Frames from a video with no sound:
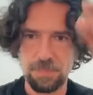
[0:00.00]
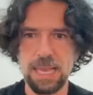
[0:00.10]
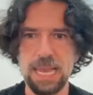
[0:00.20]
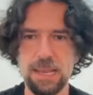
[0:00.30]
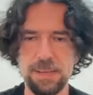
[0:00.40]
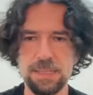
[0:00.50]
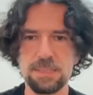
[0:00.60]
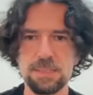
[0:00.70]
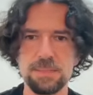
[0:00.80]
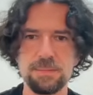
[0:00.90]

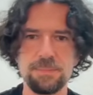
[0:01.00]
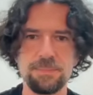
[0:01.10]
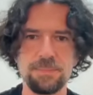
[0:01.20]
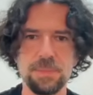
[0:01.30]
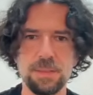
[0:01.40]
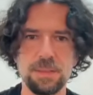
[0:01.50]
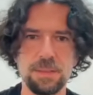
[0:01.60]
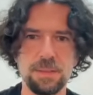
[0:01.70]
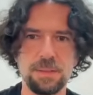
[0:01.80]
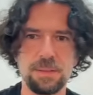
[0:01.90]
elements
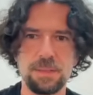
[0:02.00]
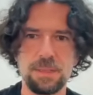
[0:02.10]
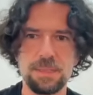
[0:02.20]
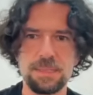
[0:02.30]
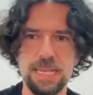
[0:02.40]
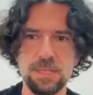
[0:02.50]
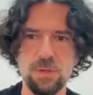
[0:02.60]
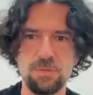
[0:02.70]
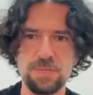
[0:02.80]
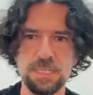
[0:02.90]
instead
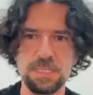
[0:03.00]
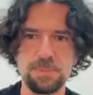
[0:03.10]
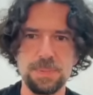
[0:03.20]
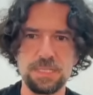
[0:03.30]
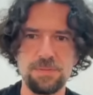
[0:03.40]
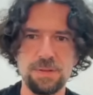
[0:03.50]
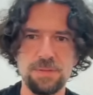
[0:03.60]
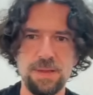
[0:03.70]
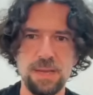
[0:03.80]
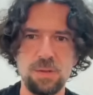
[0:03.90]
of this specific
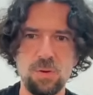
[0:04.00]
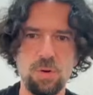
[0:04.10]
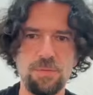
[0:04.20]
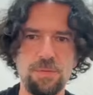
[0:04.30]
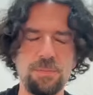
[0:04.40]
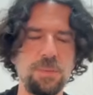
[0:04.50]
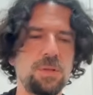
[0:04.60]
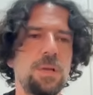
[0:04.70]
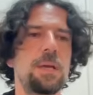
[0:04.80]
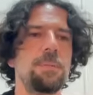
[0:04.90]
value of
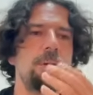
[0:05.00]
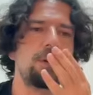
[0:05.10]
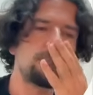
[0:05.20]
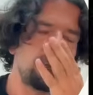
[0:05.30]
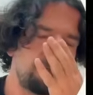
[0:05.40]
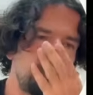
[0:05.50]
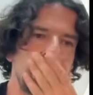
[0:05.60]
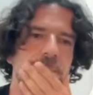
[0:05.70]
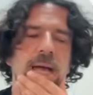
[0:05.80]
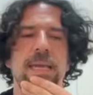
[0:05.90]
music, because
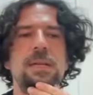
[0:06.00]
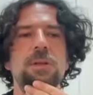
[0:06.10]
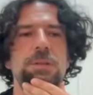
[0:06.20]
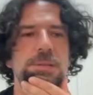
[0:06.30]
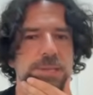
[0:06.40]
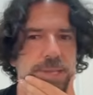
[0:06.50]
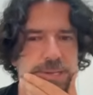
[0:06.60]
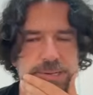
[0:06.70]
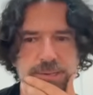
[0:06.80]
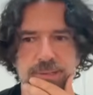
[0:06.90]
I cannot
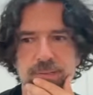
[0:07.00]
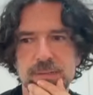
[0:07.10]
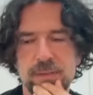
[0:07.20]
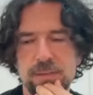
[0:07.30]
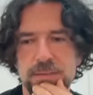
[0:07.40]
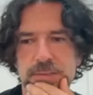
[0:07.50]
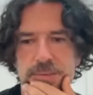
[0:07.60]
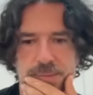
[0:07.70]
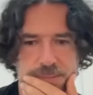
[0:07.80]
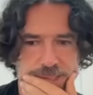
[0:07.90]
think
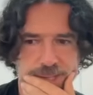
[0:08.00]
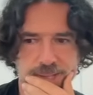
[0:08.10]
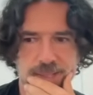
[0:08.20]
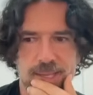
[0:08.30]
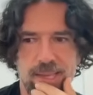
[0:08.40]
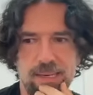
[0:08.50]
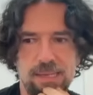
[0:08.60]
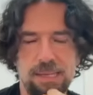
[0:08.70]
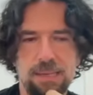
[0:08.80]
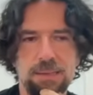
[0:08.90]
at
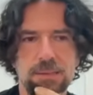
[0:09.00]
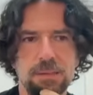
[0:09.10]
any